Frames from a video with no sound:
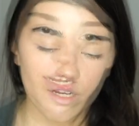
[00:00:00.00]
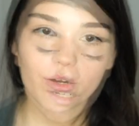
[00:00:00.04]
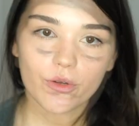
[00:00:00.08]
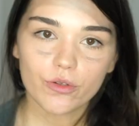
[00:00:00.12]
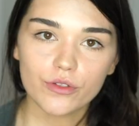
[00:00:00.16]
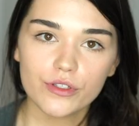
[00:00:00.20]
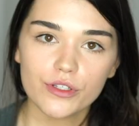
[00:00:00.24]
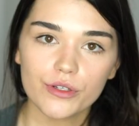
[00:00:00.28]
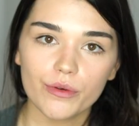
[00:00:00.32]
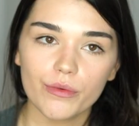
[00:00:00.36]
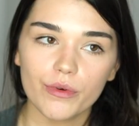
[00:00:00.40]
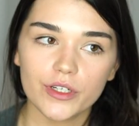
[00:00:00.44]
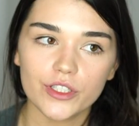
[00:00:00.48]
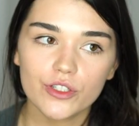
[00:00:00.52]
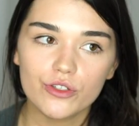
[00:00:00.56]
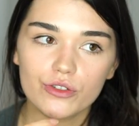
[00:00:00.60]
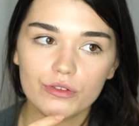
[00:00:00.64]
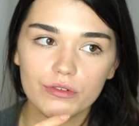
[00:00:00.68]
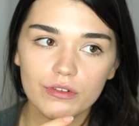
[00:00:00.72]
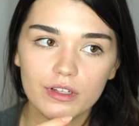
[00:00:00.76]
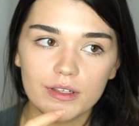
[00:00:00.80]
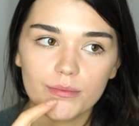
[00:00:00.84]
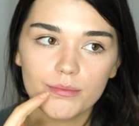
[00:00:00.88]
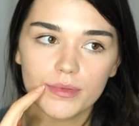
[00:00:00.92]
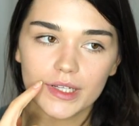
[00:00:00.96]
And also I
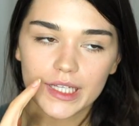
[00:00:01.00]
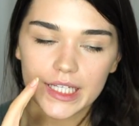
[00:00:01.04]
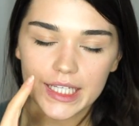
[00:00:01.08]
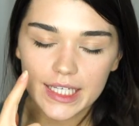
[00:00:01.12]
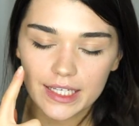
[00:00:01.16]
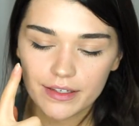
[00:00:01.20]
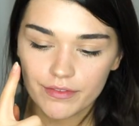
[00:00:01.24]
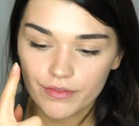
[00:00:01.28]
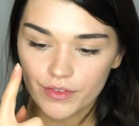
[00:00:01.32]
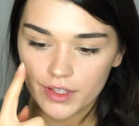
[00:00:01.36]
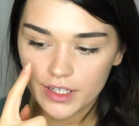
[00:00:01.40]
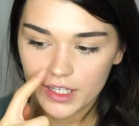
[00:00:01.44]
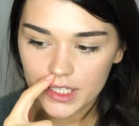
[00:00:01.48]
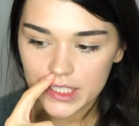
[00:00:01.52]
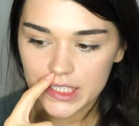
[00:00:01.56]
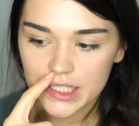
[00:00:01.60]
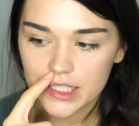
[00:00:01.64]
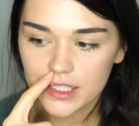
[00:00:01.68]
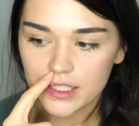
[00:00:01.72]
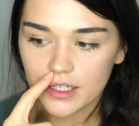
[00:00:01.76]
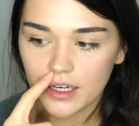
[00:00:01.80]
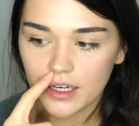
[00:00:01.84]
truly believe that